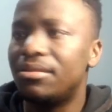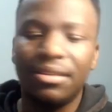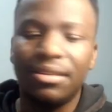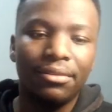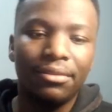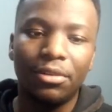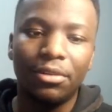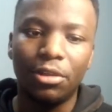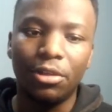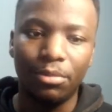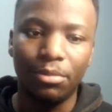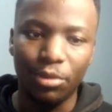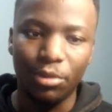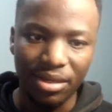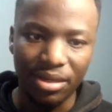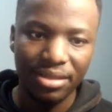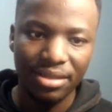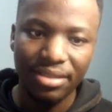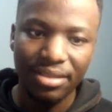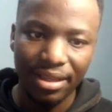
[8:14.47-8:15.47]
developer
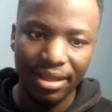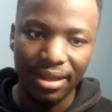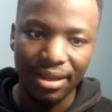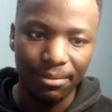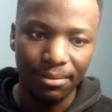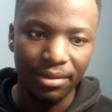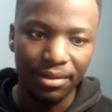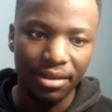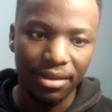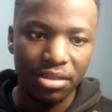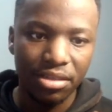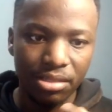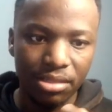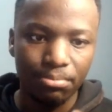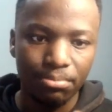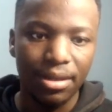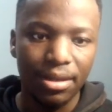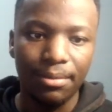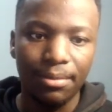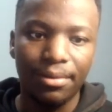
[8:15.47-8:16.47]
to understand
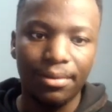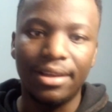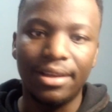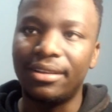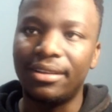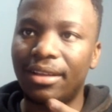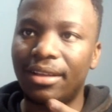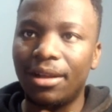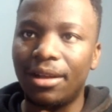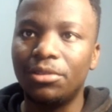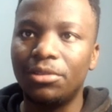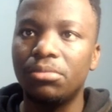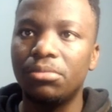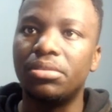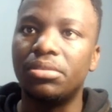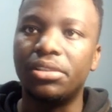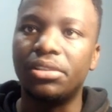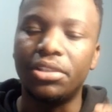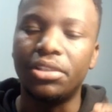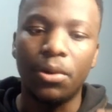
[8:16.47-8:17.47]
application pipeline and how to
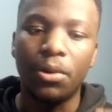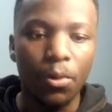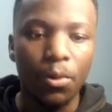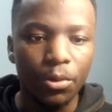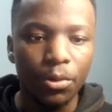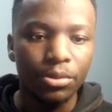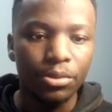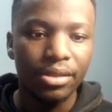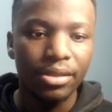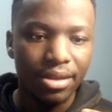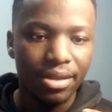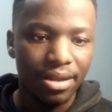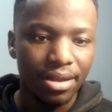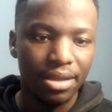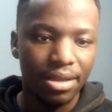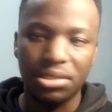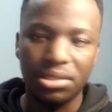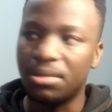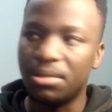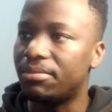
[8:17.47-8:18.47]
build your own
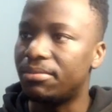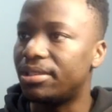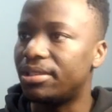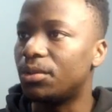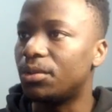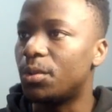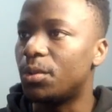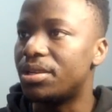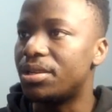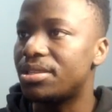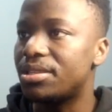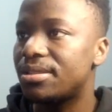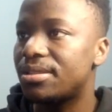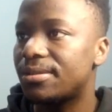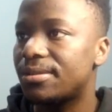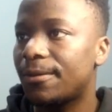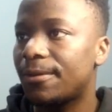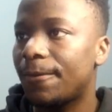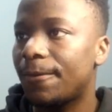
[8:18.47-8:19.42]
custom middlewares.